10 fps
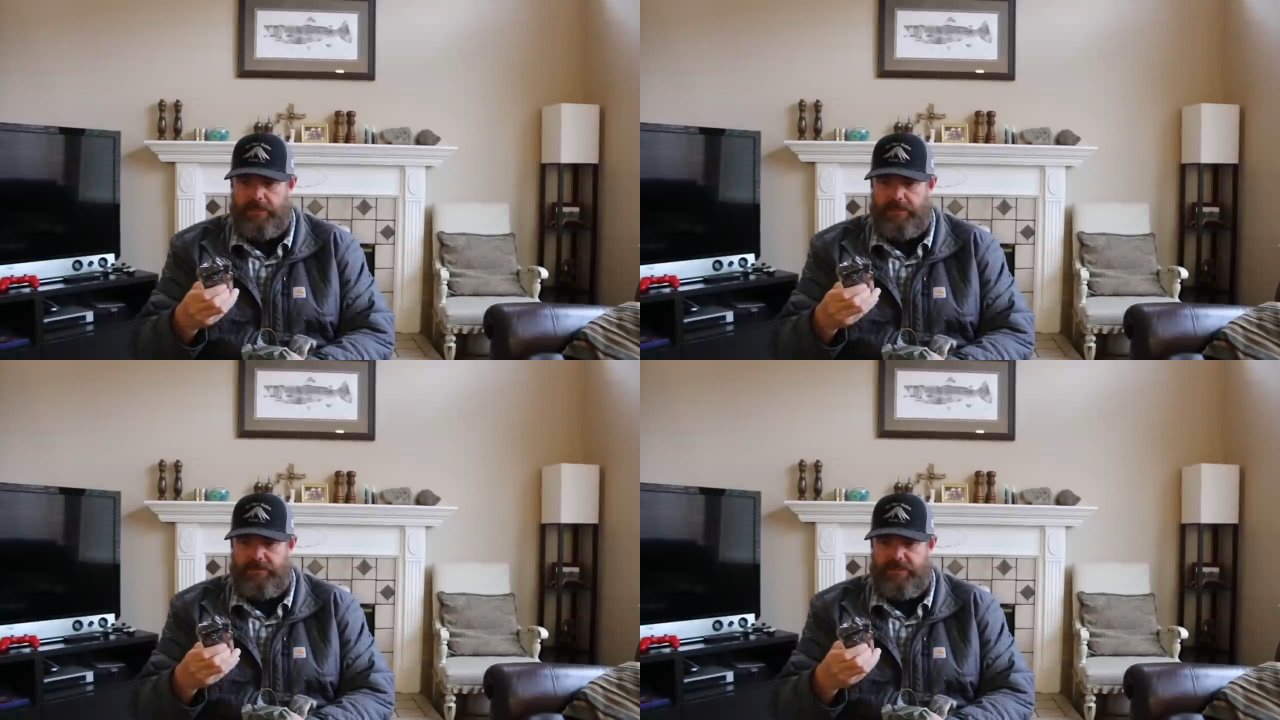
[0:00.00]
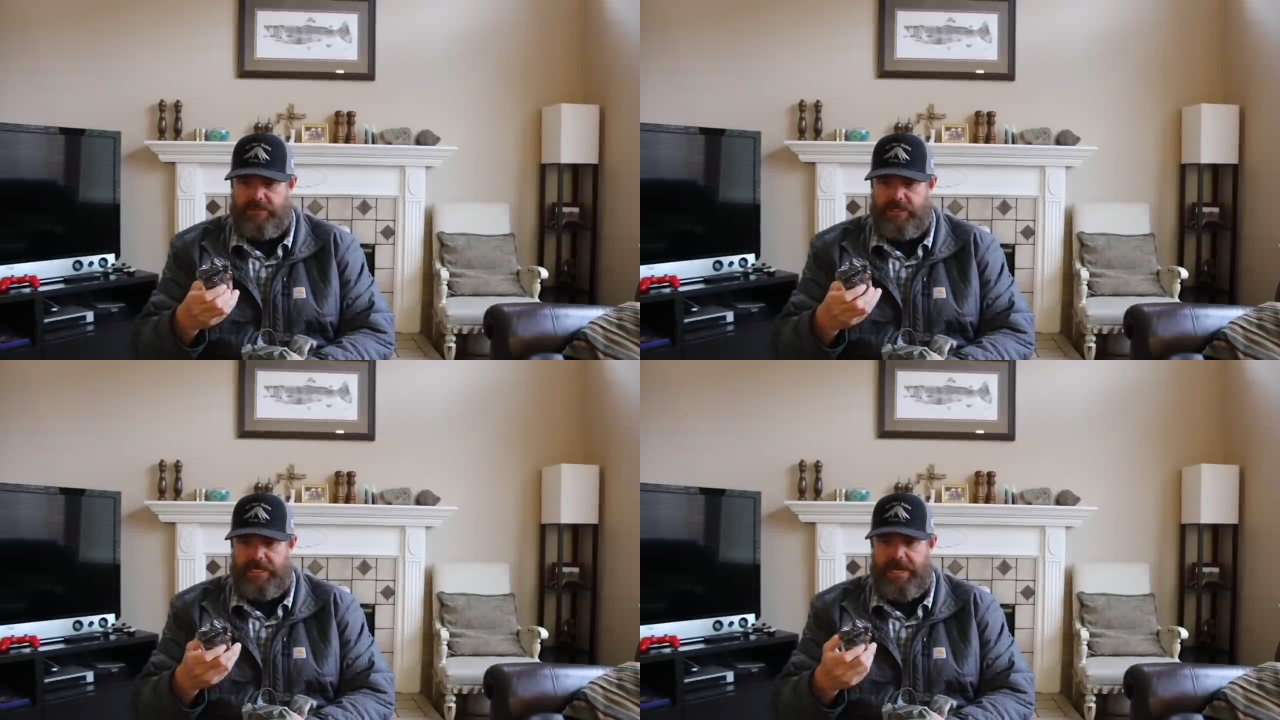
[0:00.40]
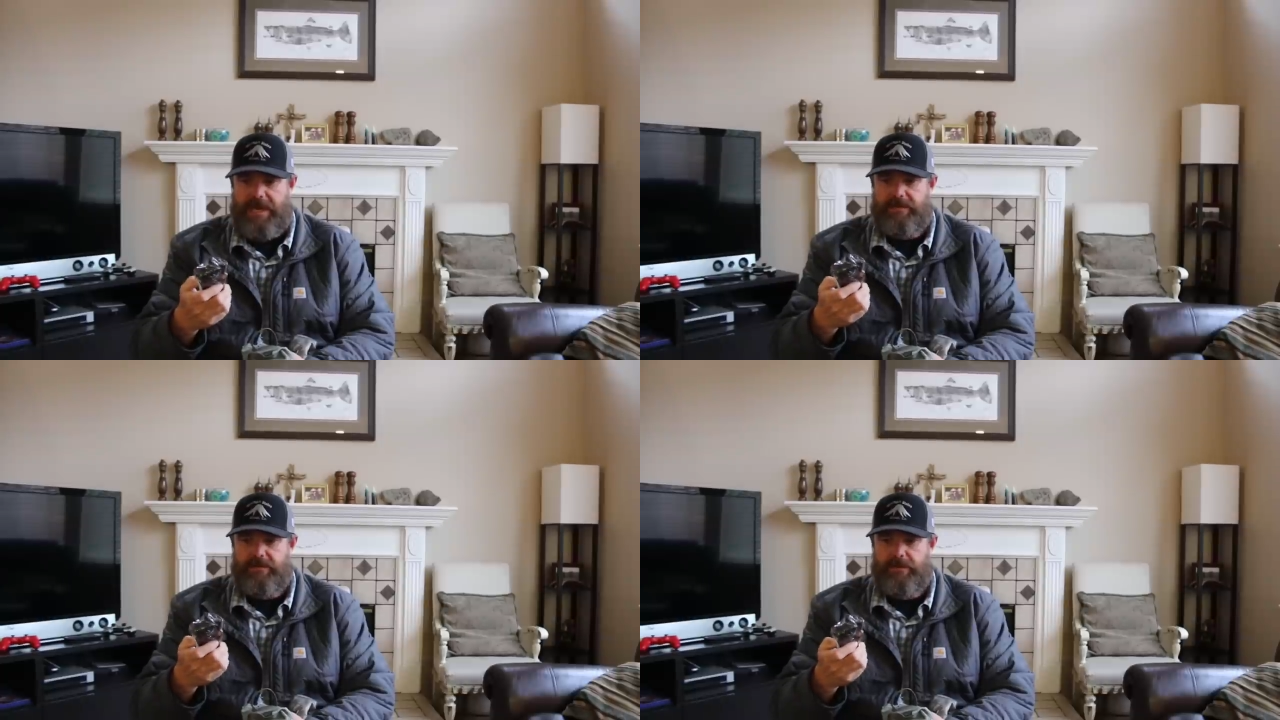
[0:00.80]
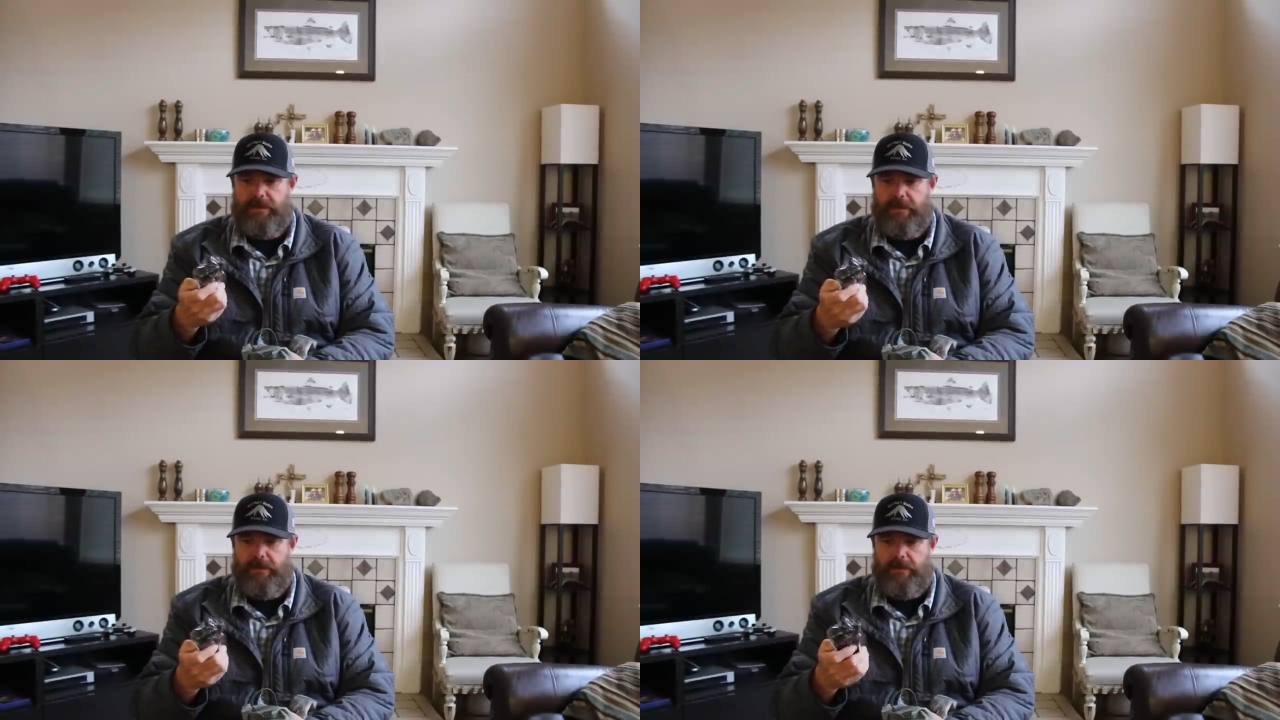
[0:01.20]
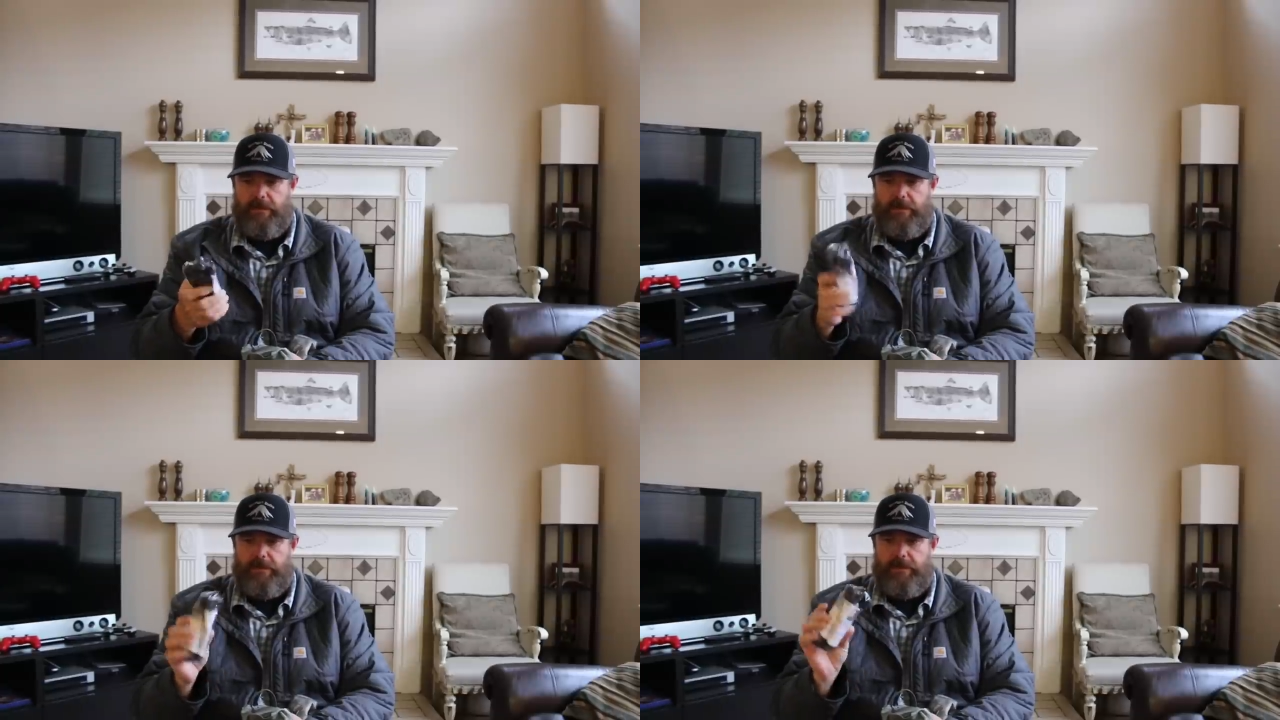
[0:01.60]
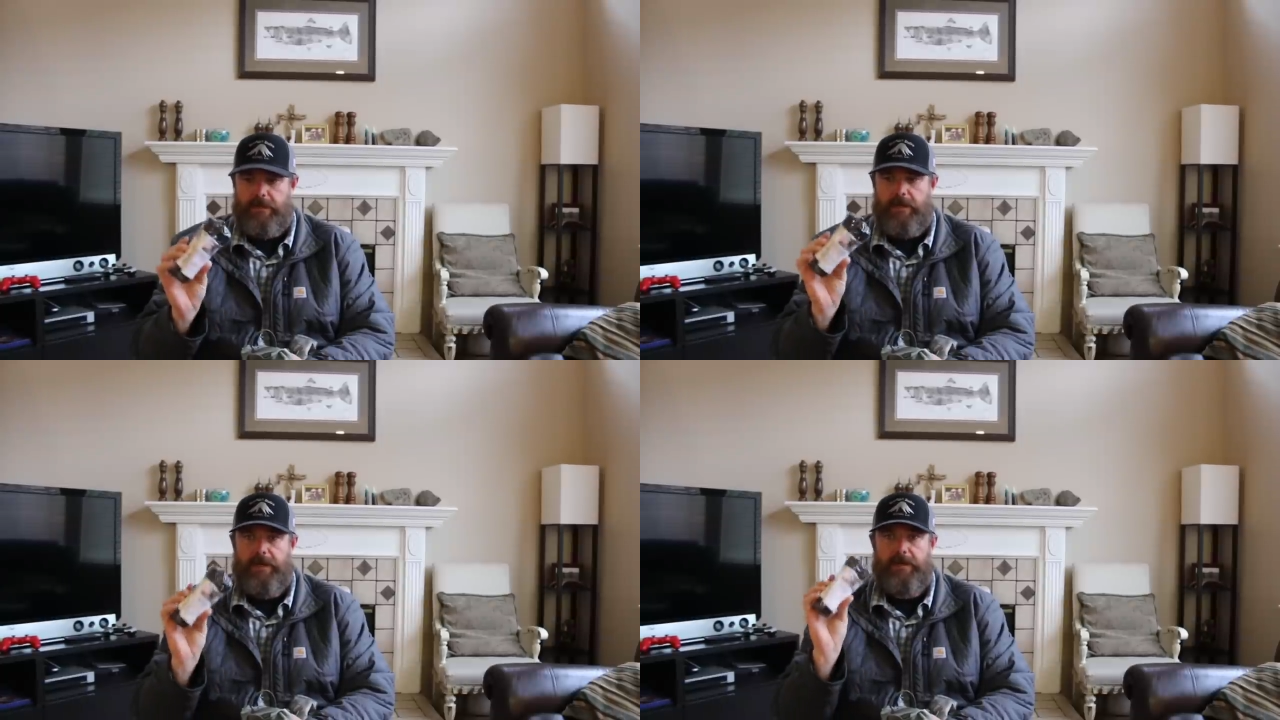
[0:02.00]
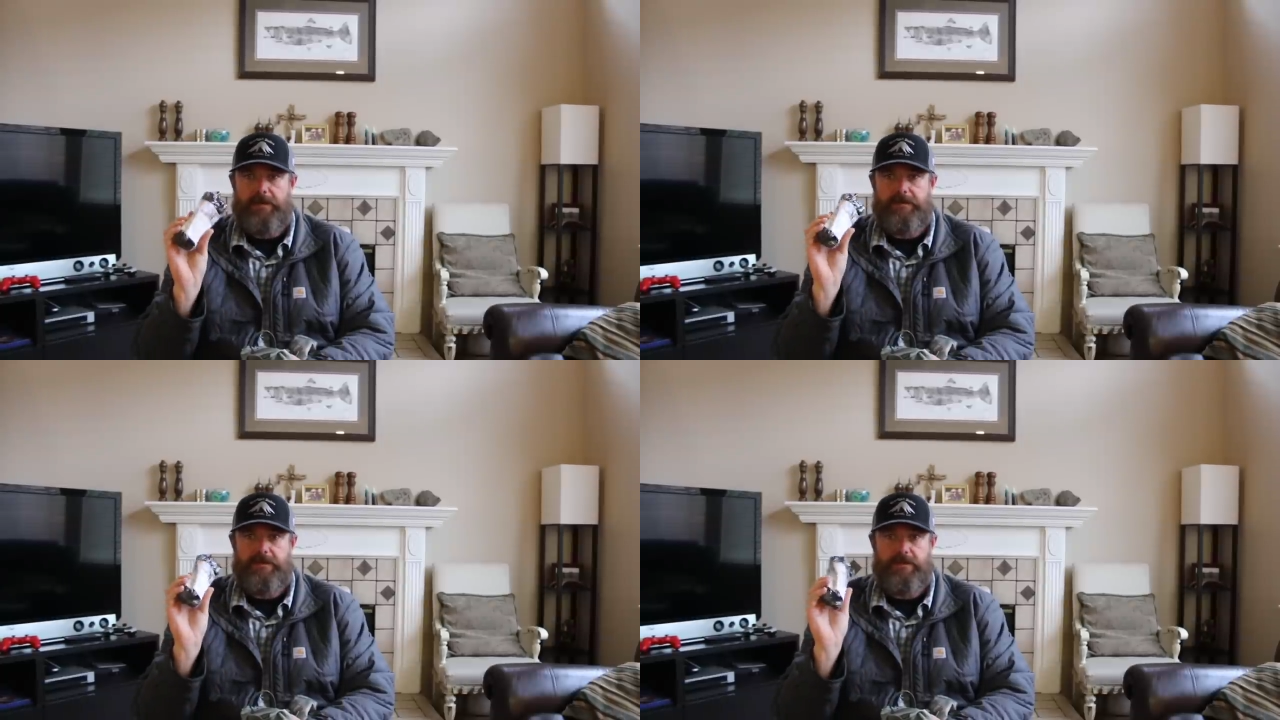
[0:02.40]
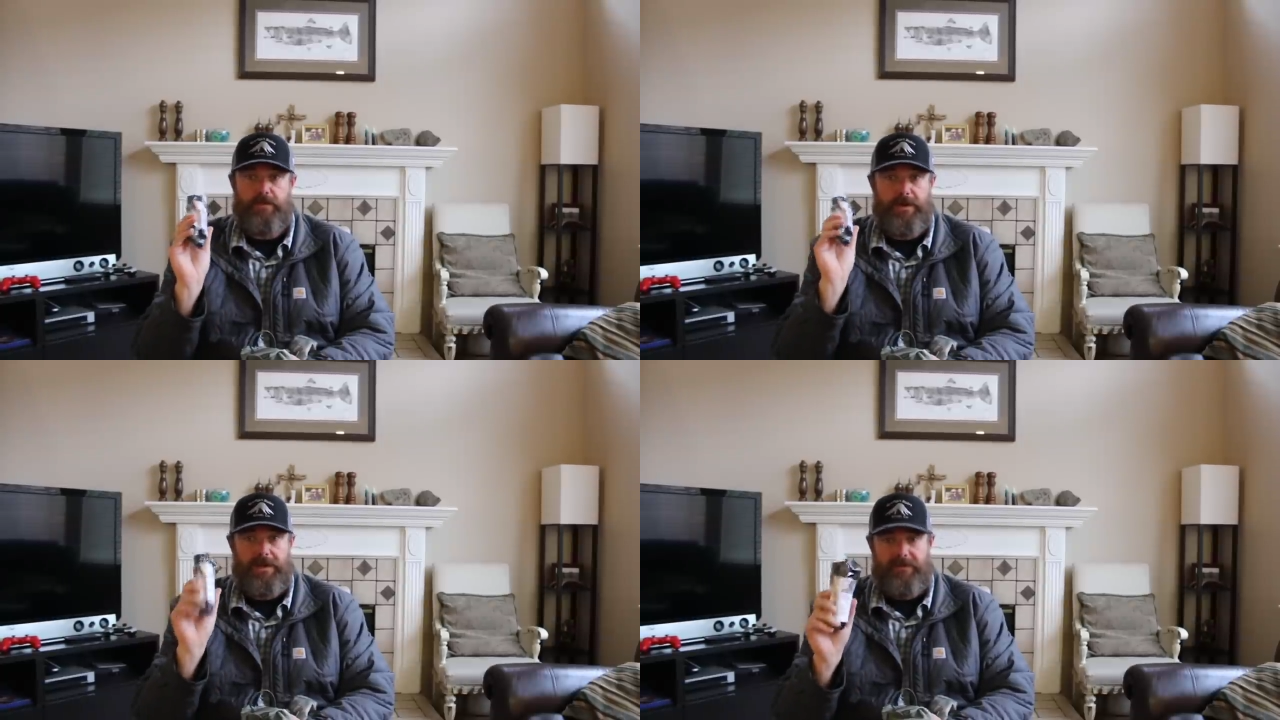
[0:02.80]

This is a CAT tourniquet. These are pretty